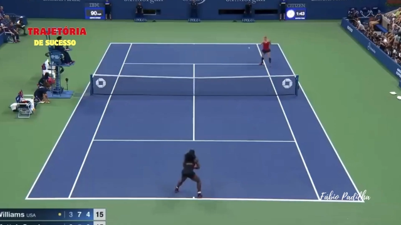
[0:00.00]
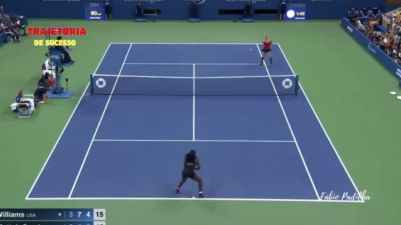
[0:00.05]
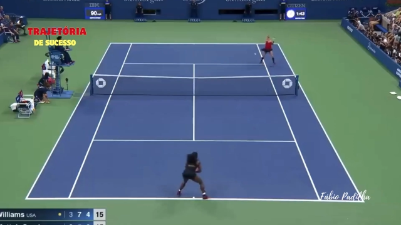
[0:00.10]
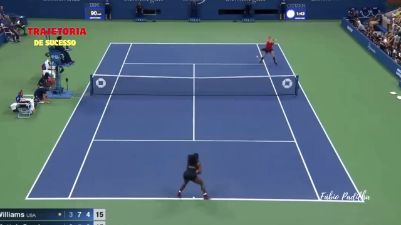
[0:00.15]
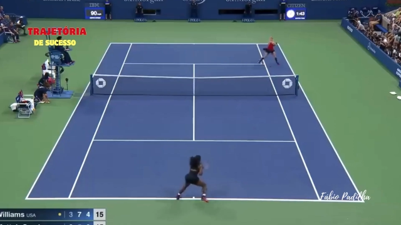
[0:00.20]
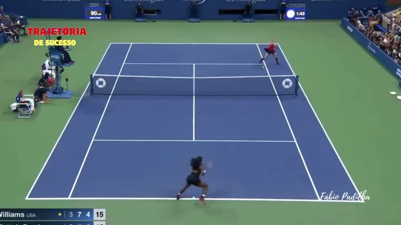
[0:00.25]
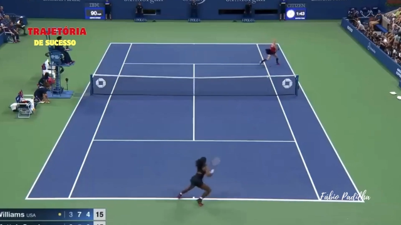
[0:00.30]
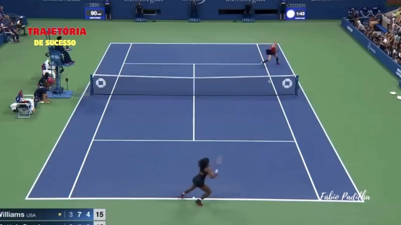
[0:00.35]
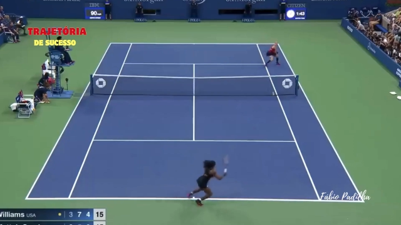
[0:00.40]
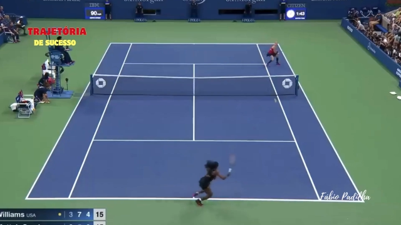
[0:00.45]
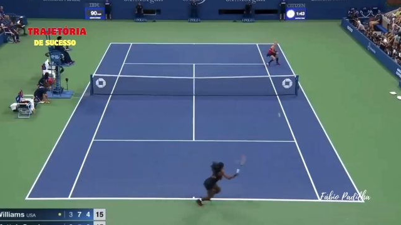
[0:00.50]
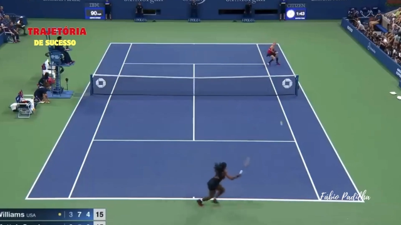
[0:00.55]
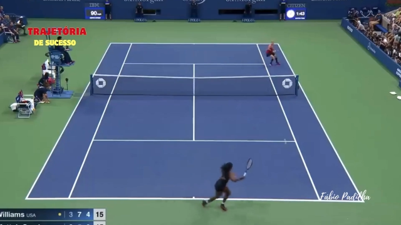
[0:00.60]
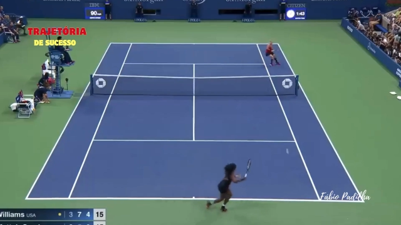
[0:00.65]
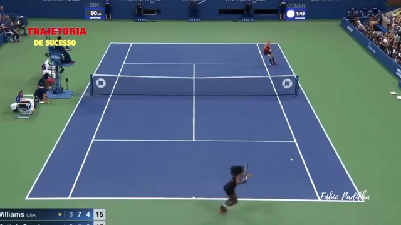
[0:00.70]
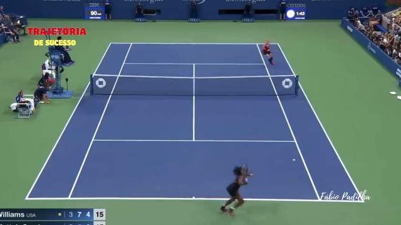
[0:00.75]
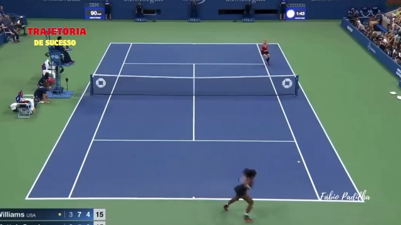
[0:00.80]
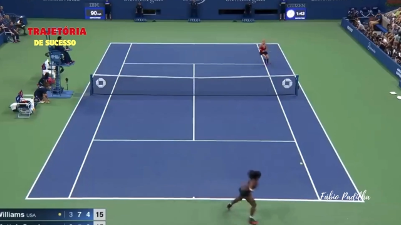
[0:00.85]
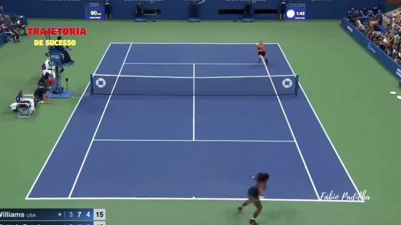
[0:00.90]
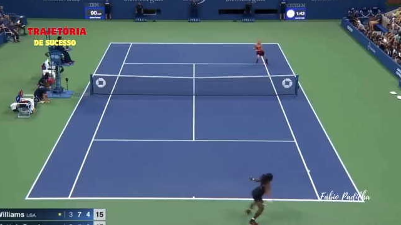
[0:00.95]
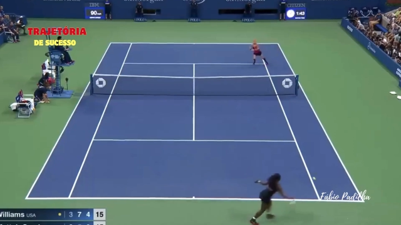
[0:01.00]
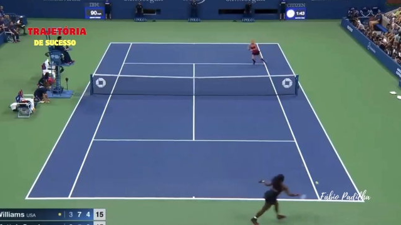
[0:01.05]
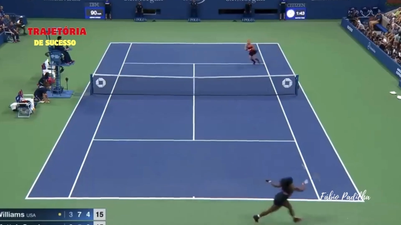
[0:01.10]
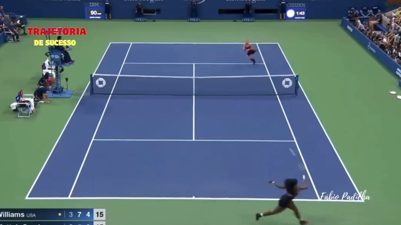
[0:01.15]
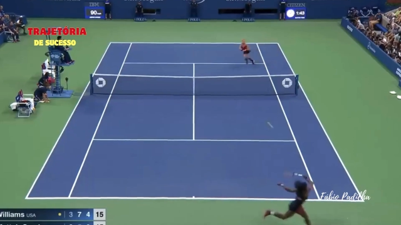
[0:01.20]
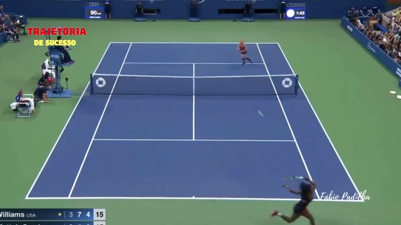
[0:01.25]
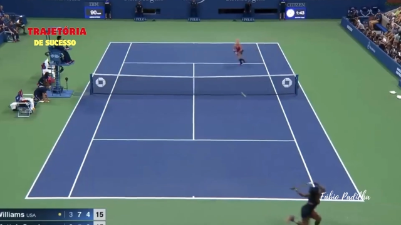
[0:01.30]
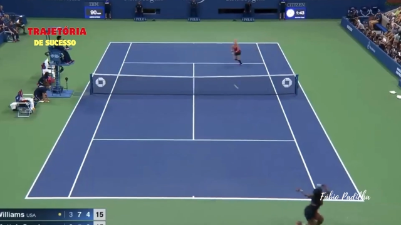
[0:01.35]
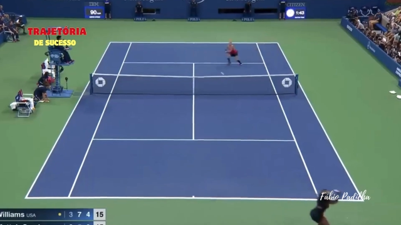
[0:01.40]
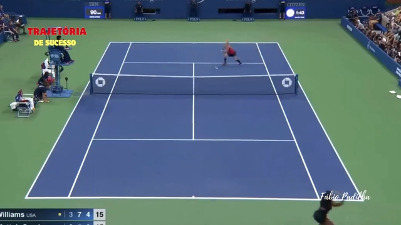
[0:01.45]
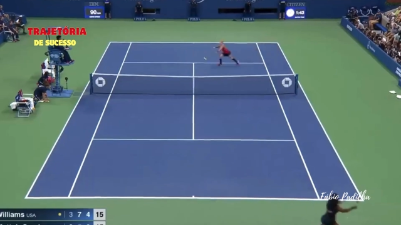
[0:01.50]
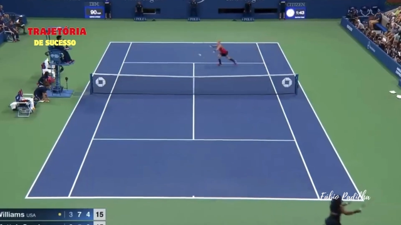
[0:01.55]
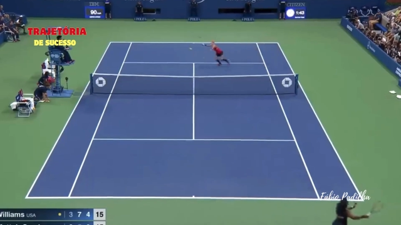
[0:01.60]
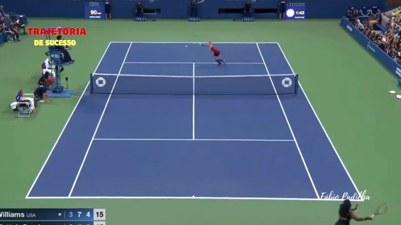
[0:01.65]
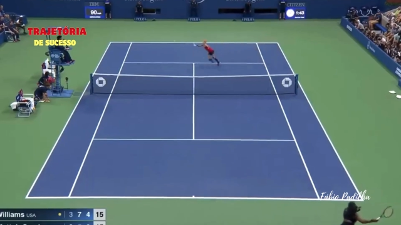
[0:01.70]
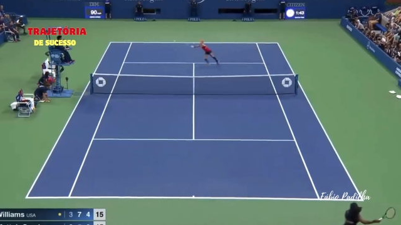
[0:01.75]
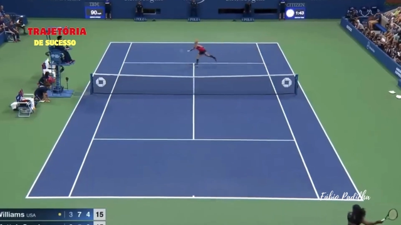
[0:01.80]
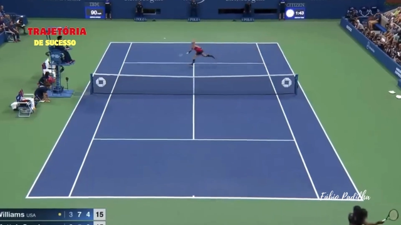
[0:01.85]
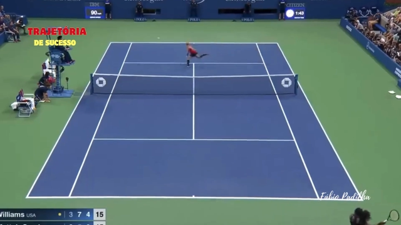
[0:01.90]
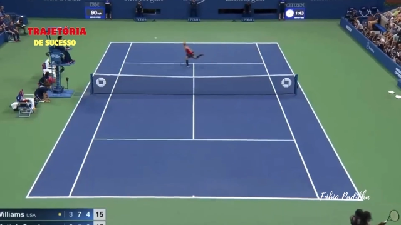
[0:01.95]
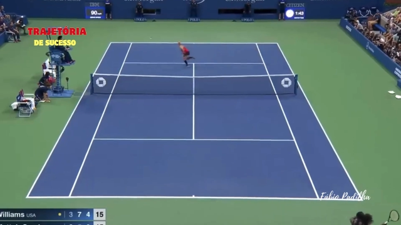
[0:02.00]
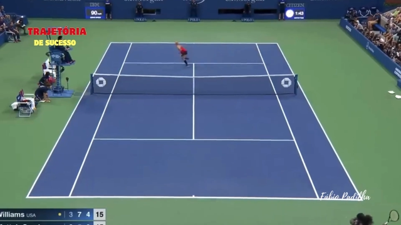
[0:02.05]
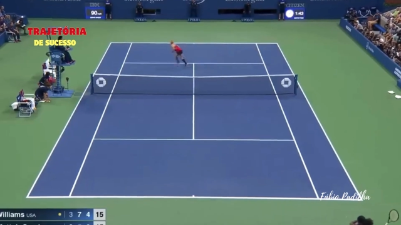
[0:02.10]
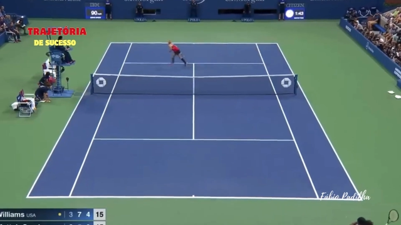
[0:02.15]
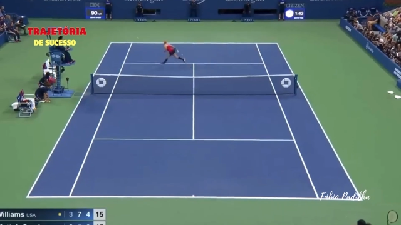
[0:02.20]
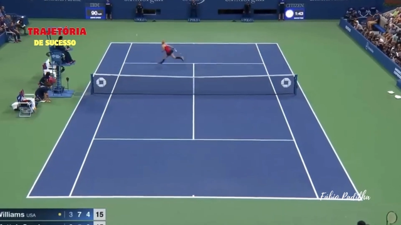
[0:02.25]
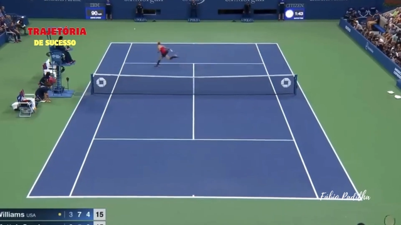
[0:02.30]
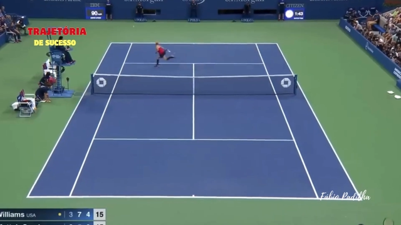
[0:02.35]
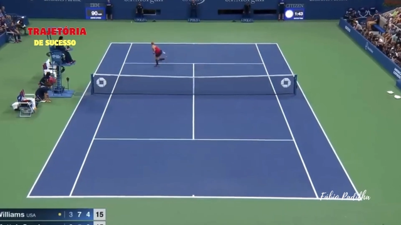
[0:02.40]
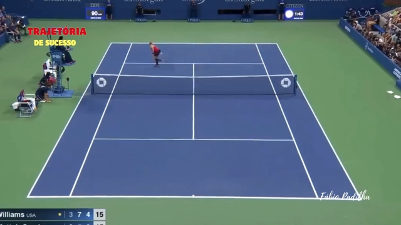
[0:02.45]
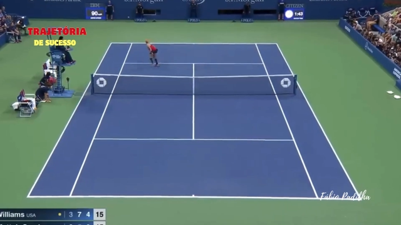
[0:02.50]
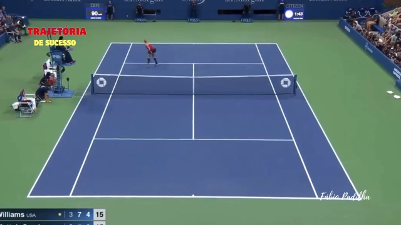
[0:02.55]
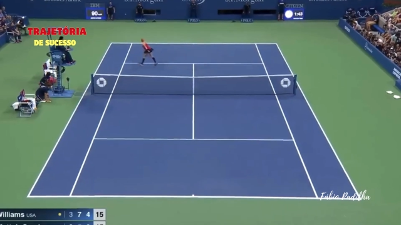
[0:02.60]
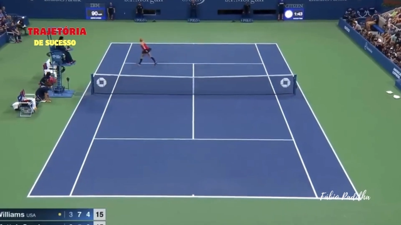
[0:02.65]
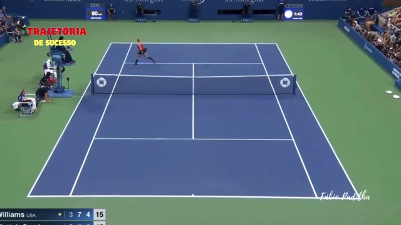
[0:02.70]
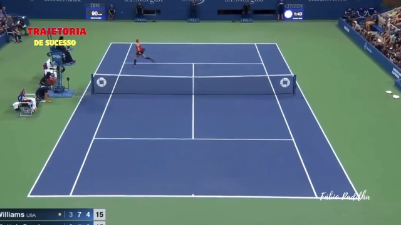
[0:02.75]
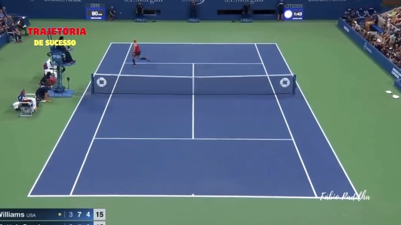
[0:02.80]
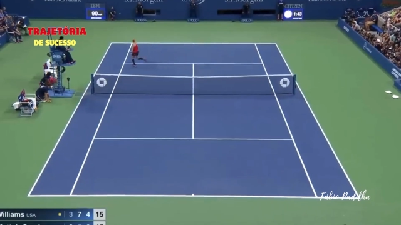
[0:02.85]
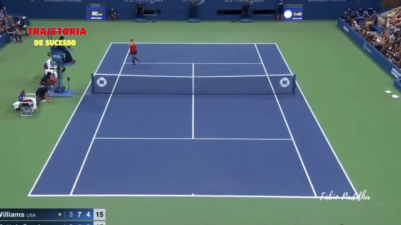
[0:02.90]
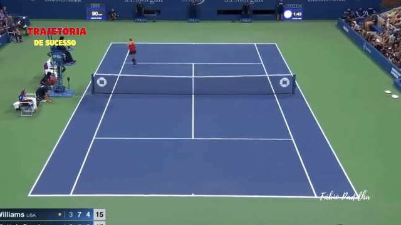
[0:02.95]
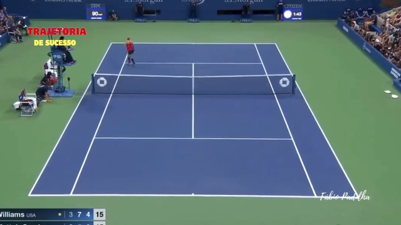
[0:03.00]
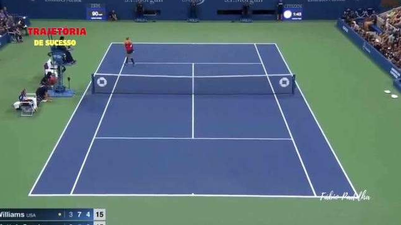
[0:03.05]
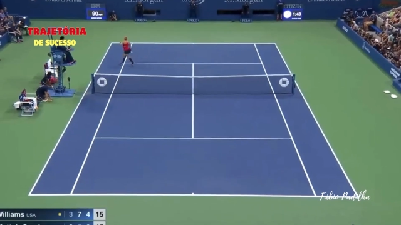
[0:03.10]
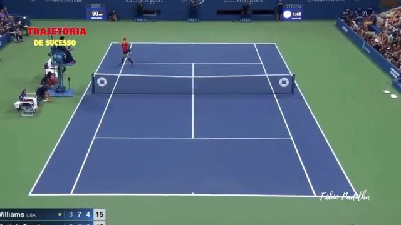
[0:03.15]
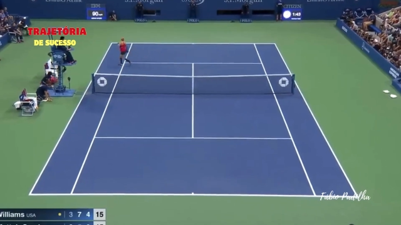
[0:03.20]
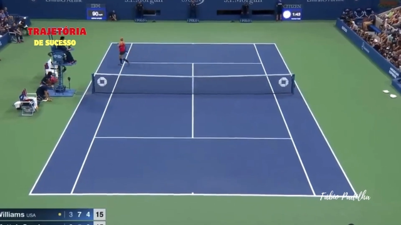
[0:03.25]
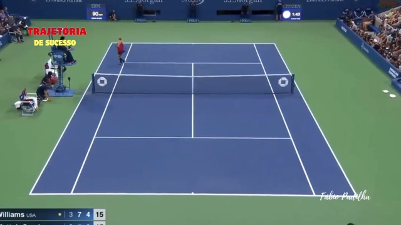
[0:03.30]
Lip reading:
Nobody's mouth can be seen.